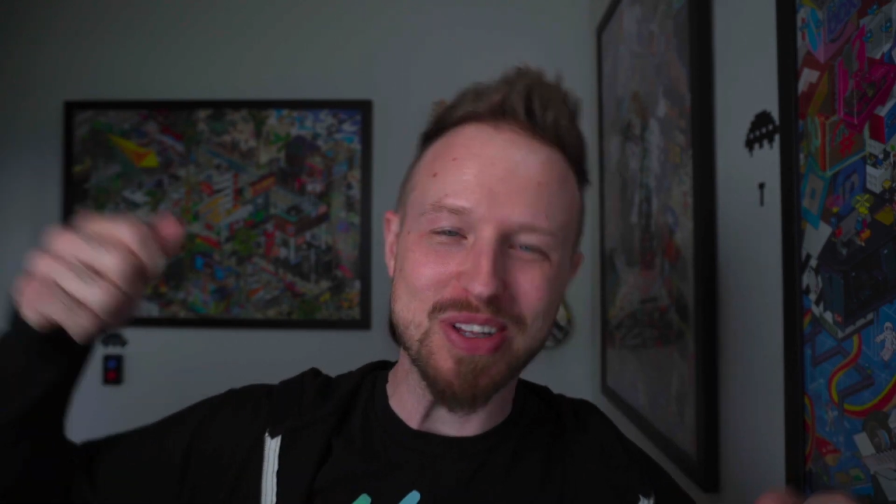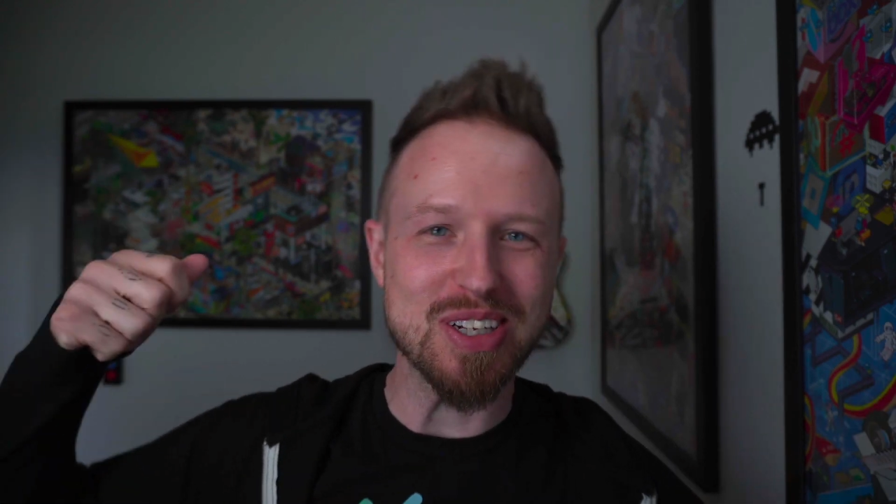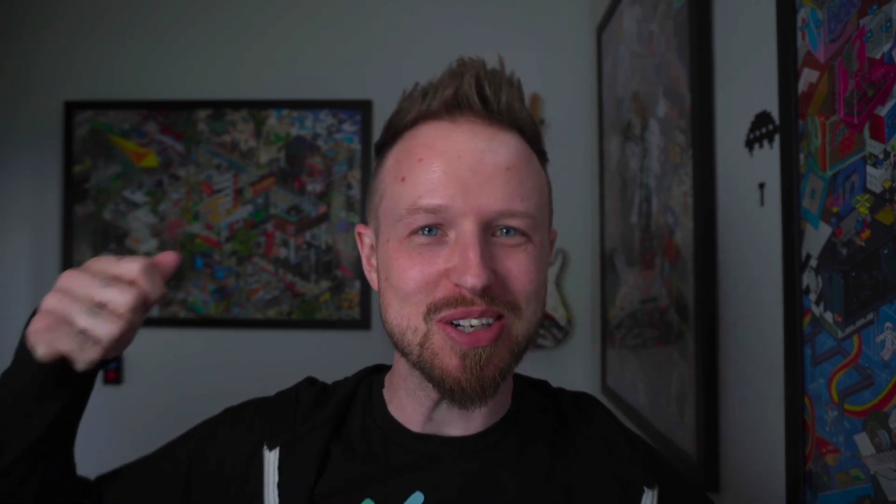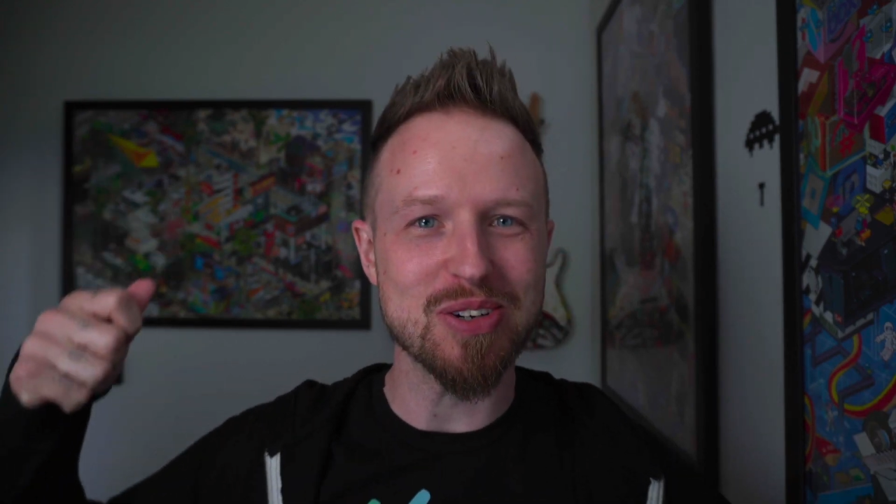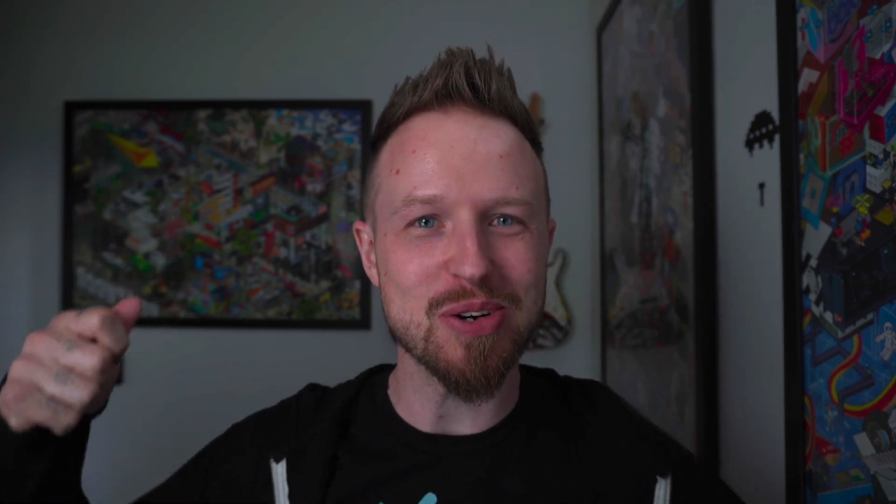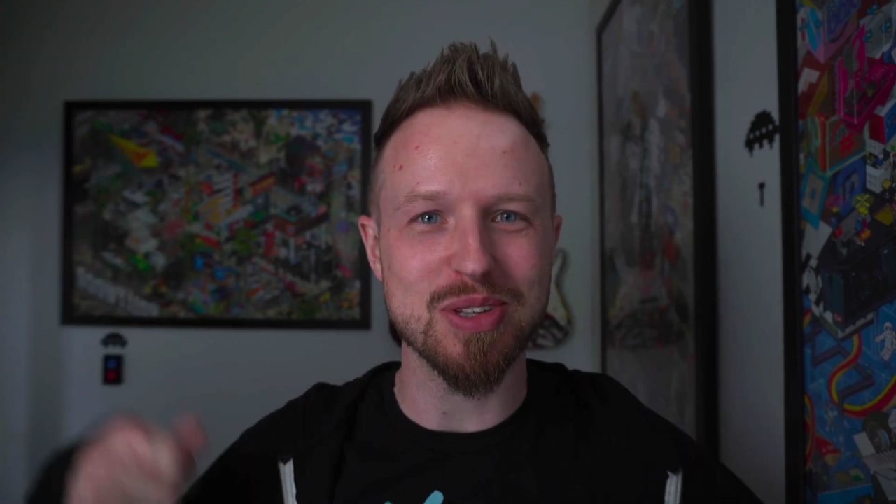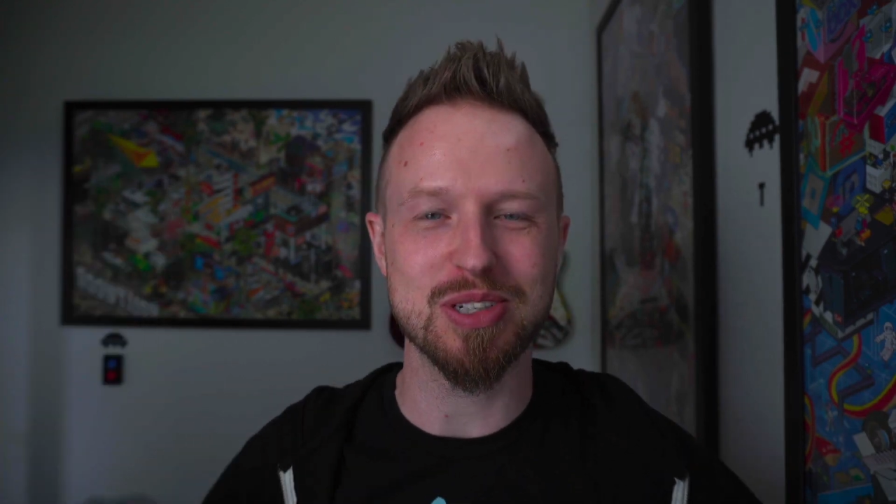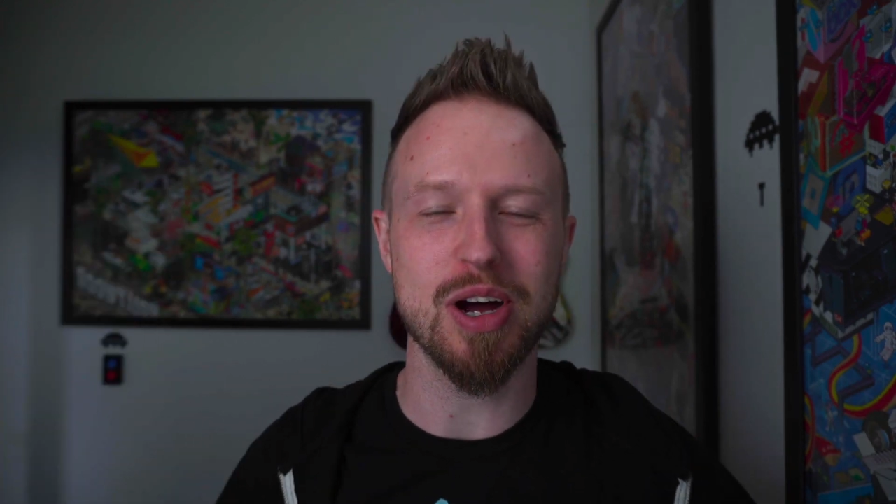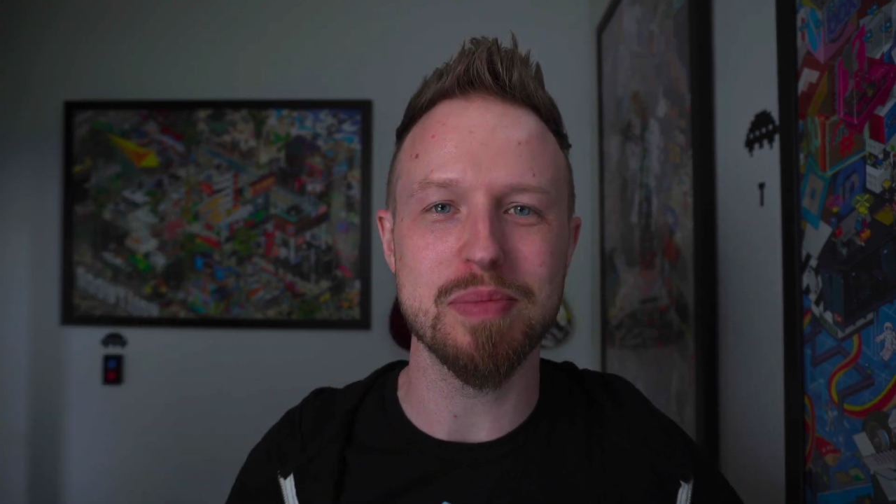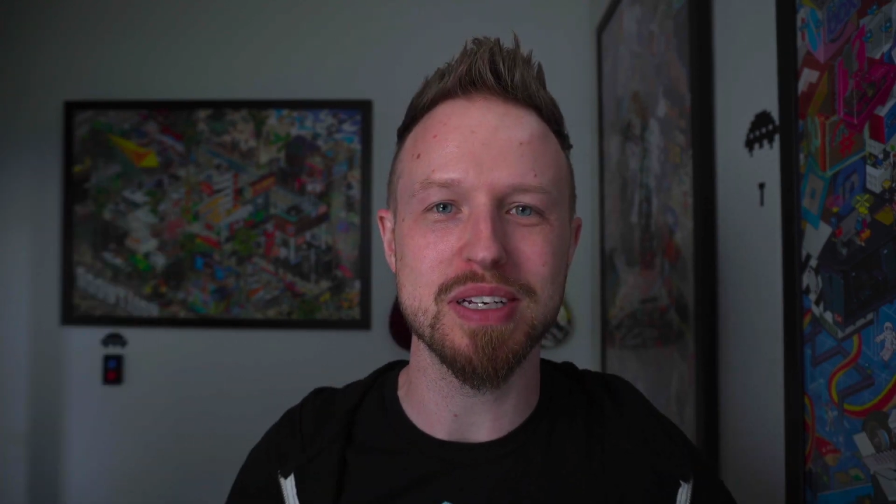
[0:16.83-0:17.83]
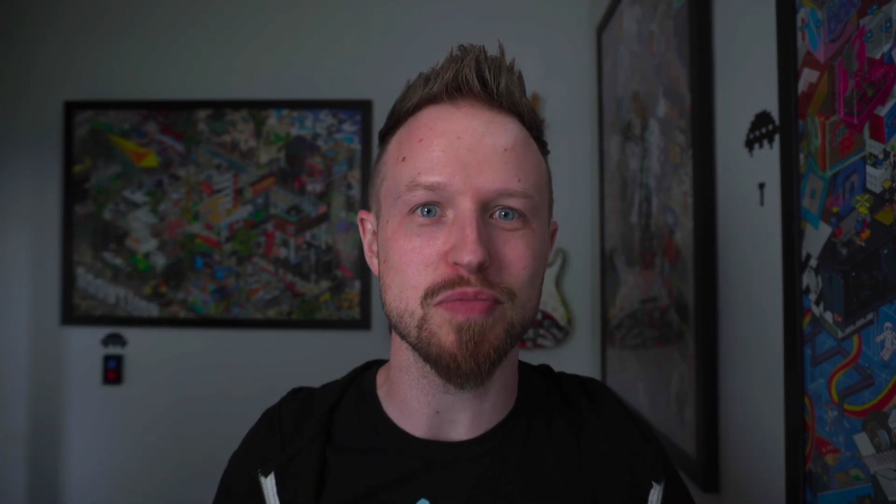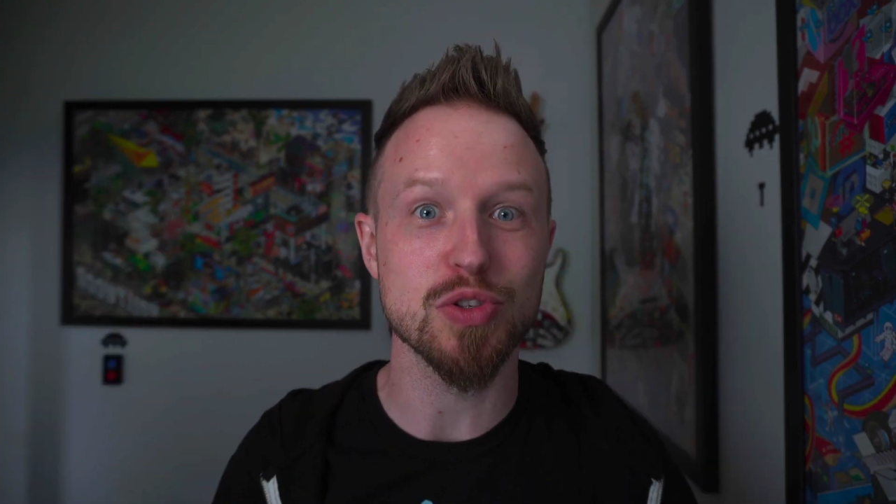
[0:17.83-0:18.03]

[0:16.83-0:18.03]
that don't know what the DOM is.